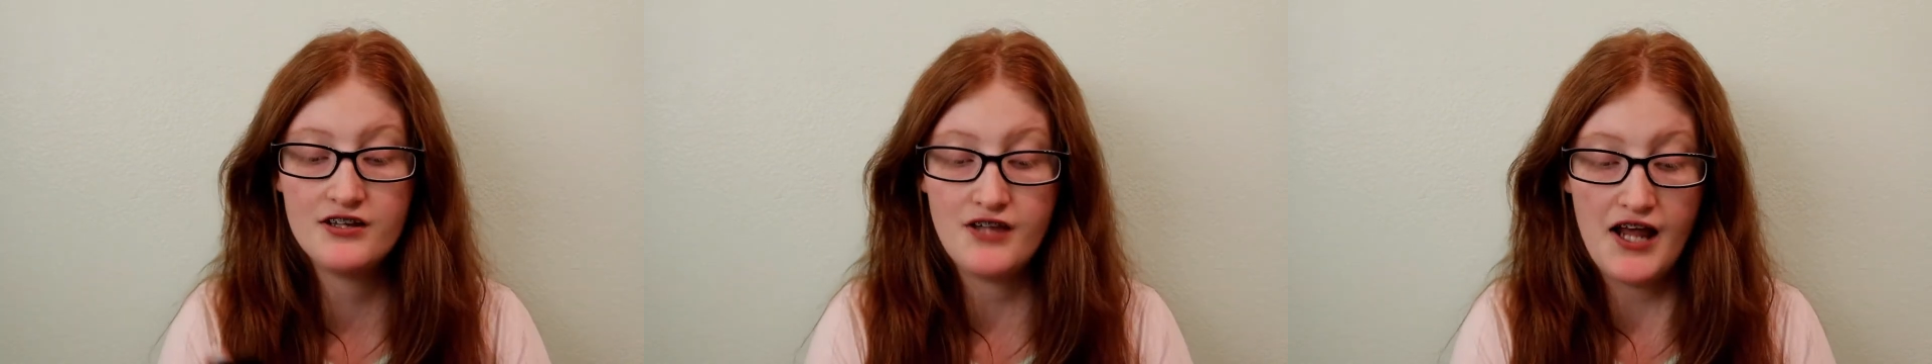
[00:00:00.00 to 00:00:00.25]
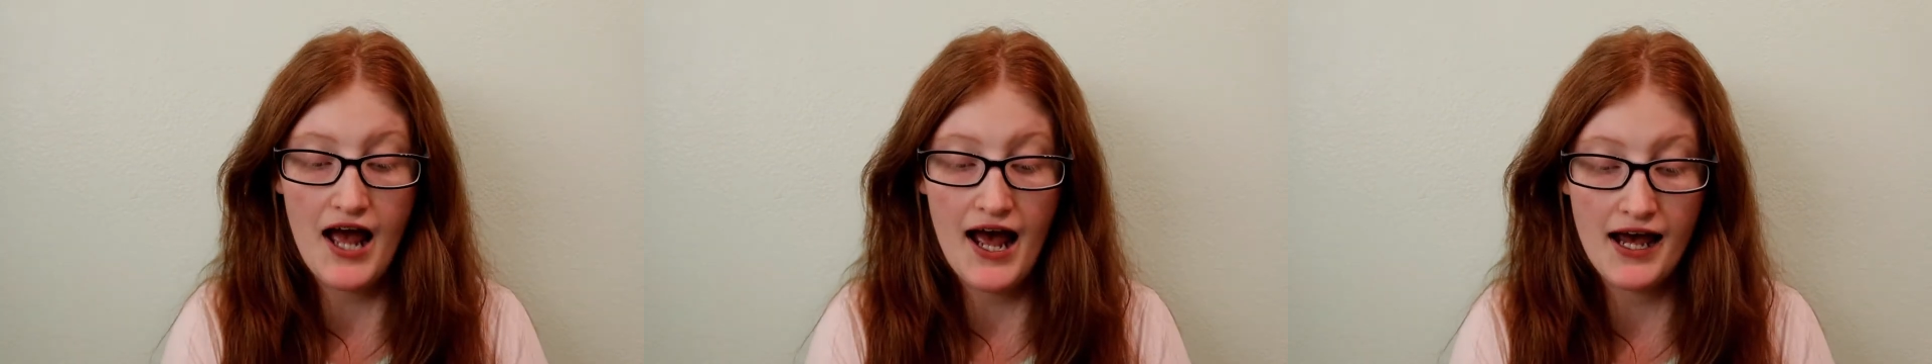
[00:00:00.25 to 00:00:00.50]

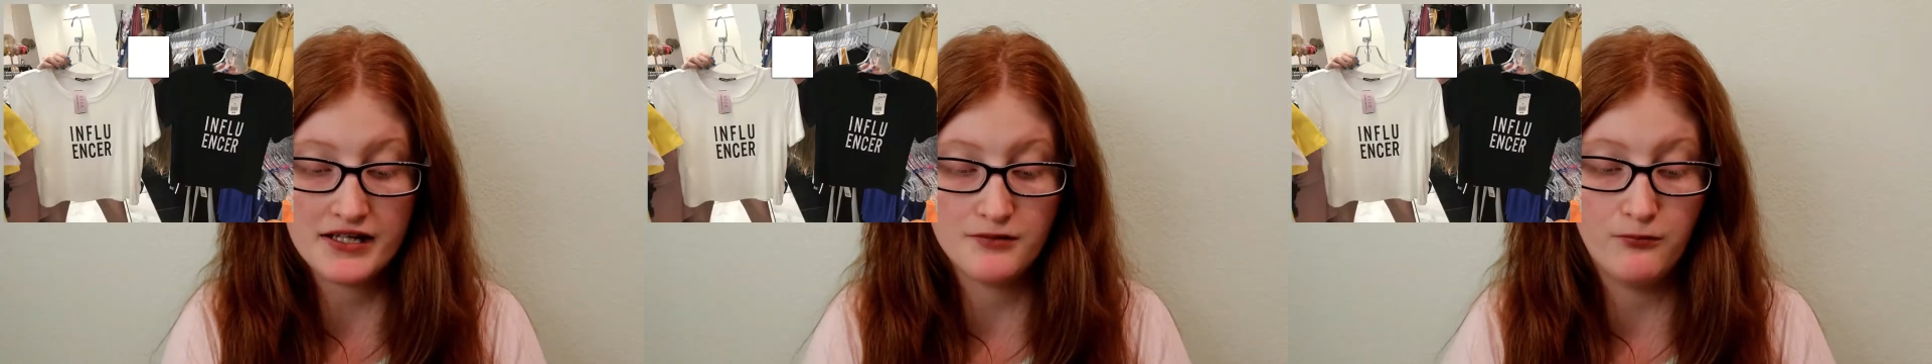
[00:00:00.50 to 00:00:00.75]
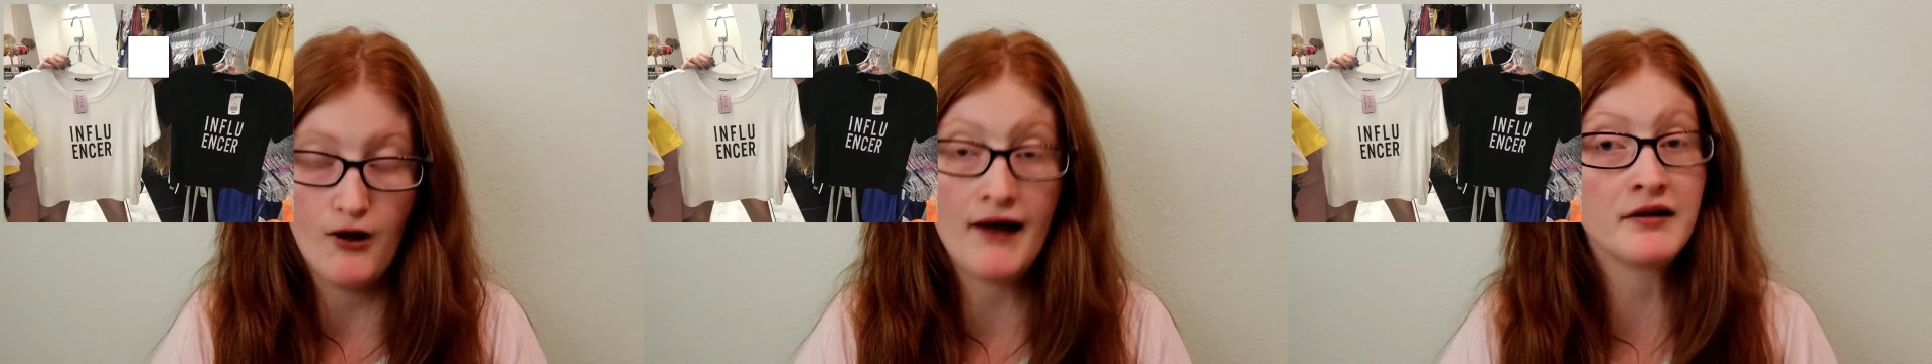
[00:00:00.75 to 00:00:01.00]
They had a
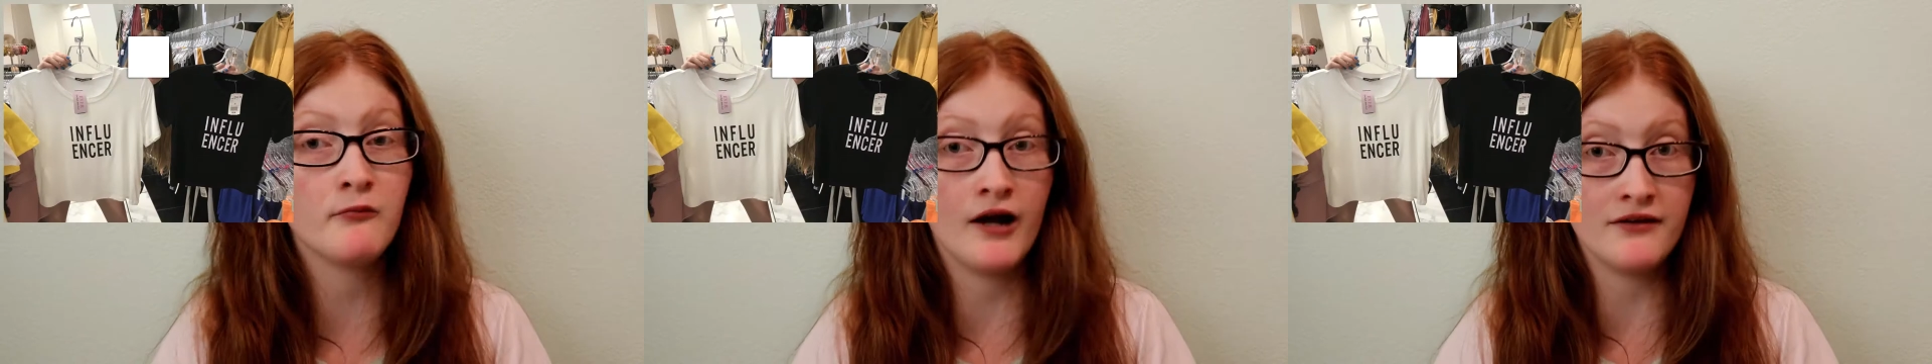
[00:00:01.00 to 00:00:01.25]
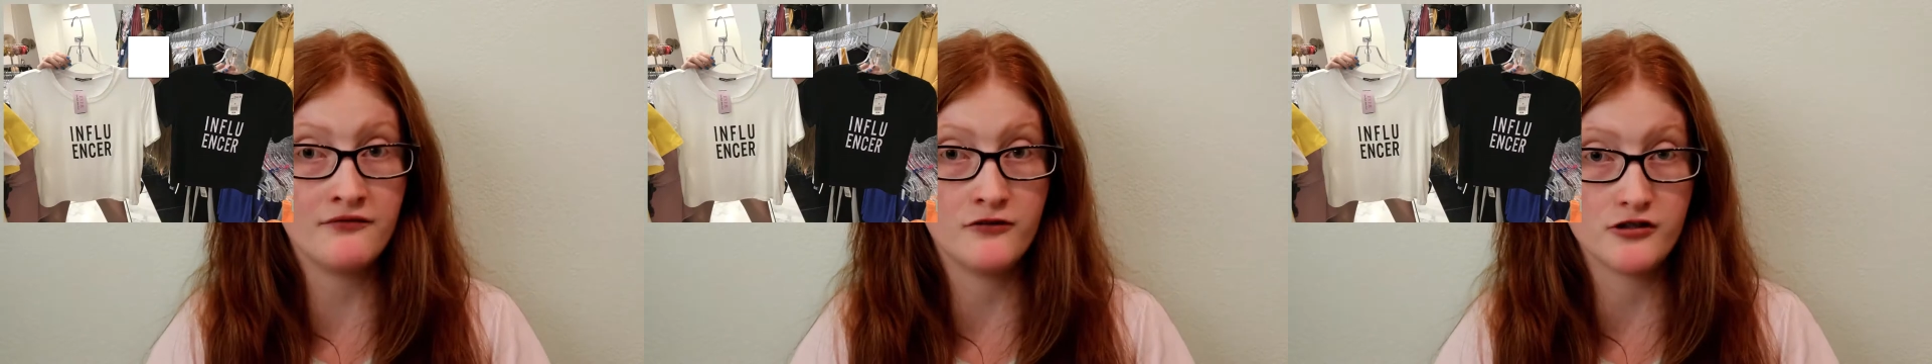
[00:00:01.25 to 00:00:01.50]
black and
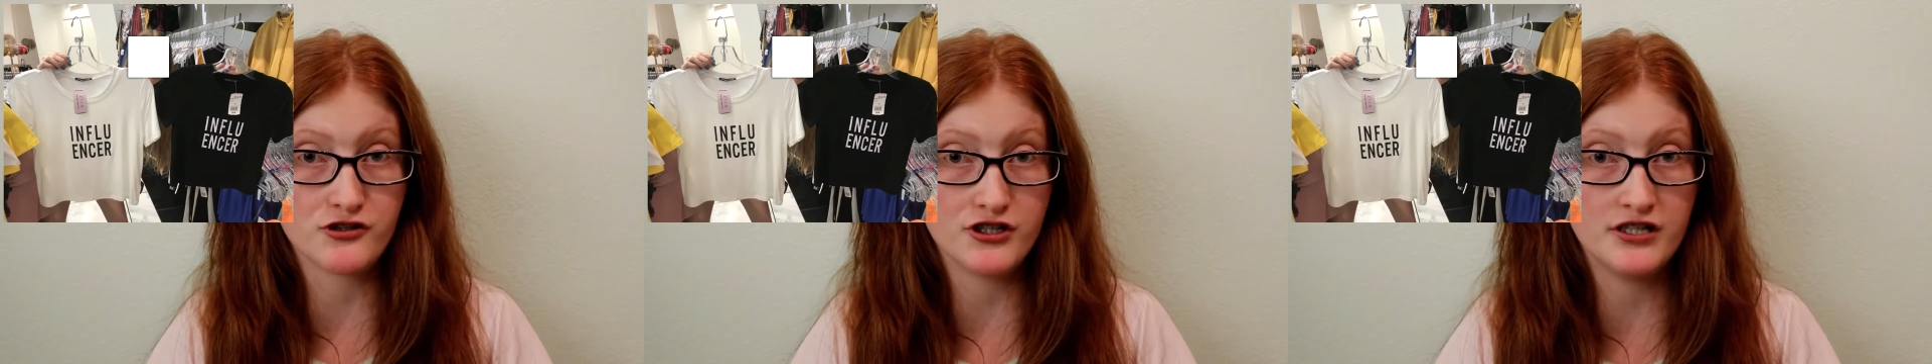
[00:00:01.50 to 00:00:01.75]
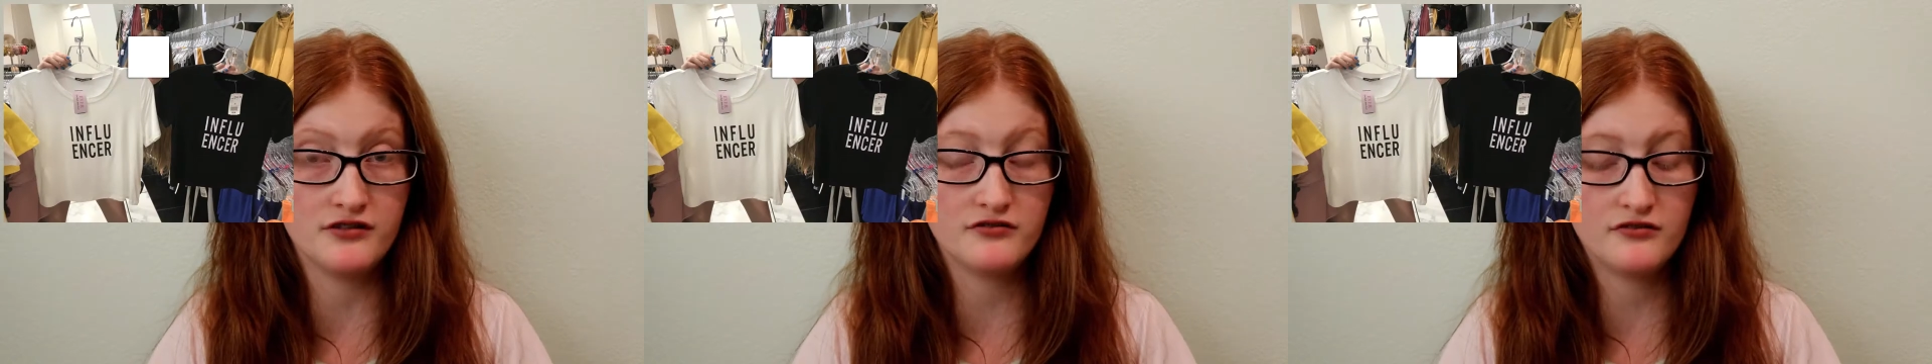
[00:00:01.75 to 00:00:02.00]
white
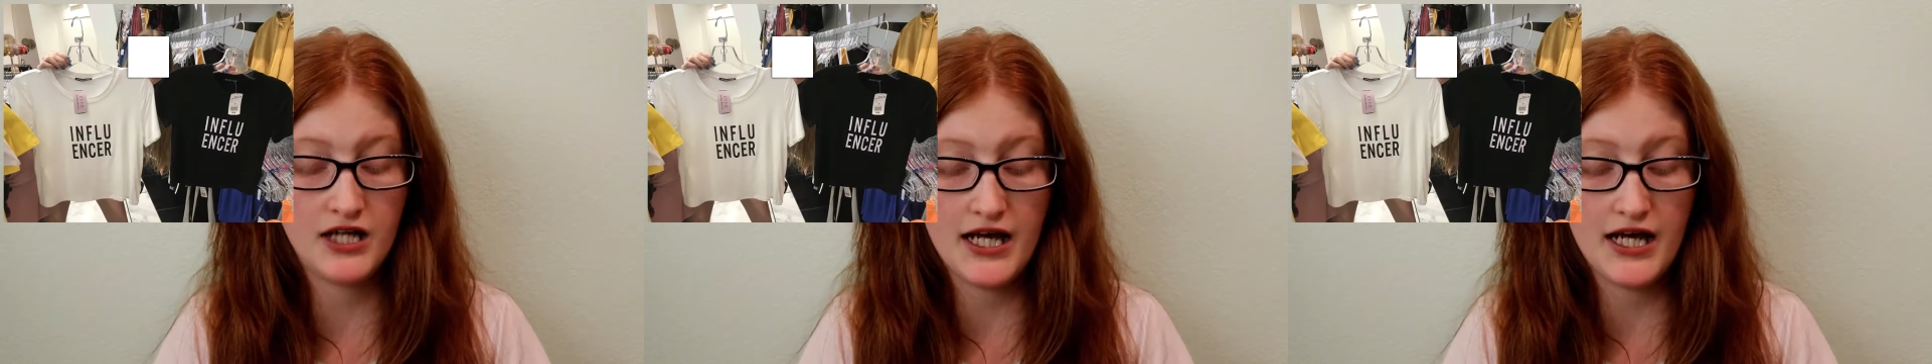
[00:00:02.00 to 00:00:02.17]
version